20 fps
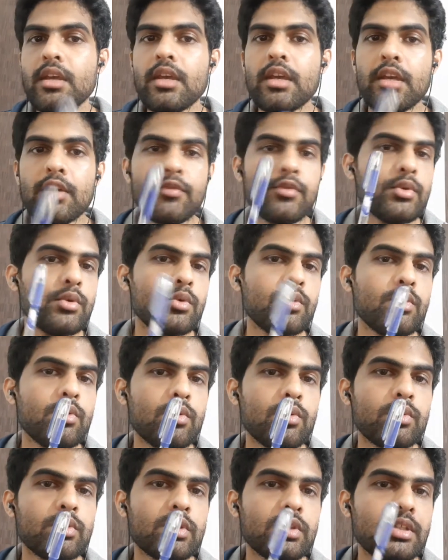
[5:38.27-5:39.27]
If
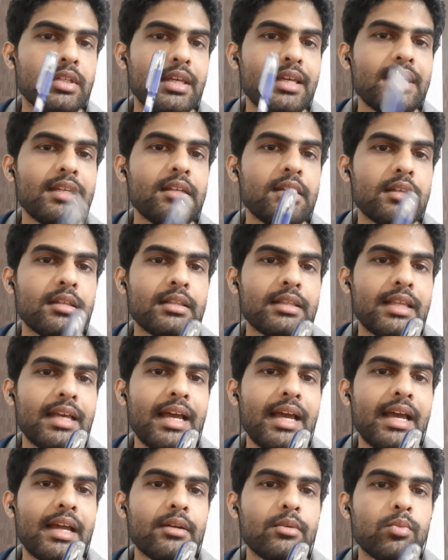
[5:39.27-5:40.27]
you think
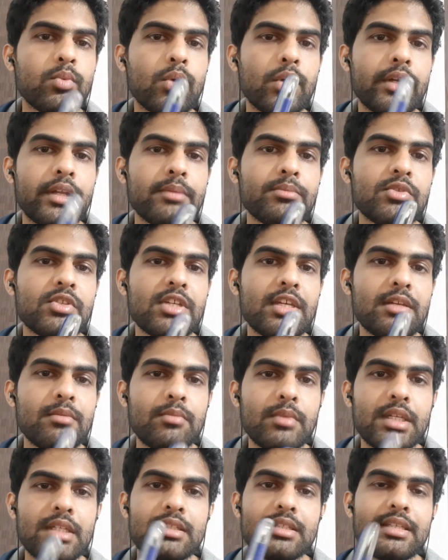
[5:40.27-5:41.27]
that what I'm saying
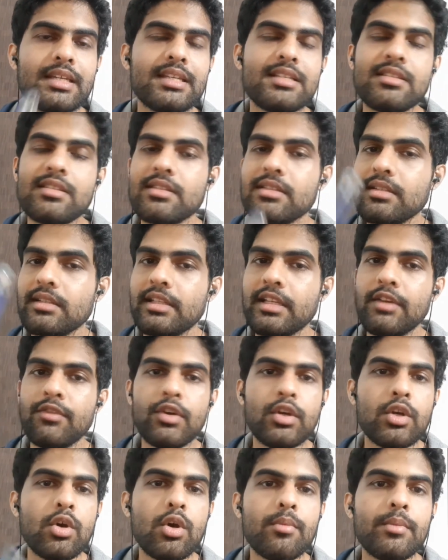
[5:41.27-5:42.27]
makes sense, leave
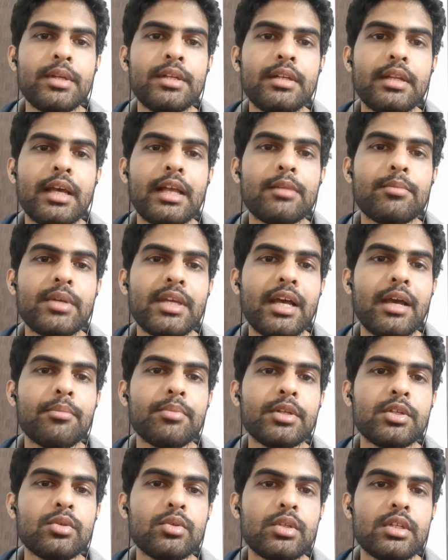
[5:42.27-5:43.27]
a comment. I'll be
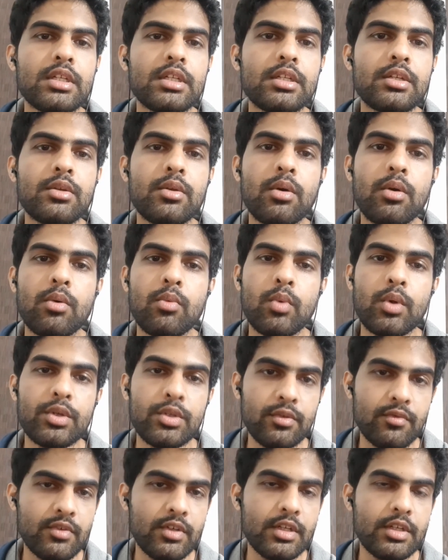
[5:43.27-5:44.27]
happy to read what
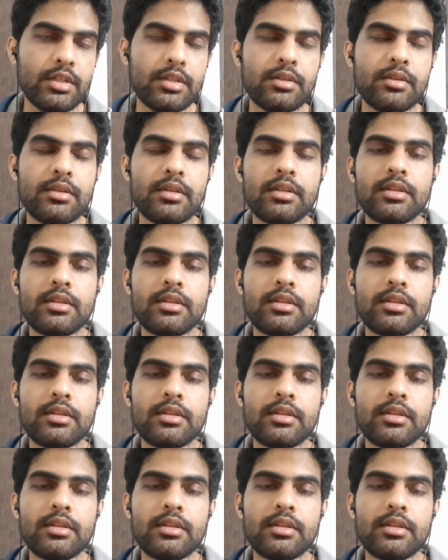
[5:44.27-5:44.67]
you've written.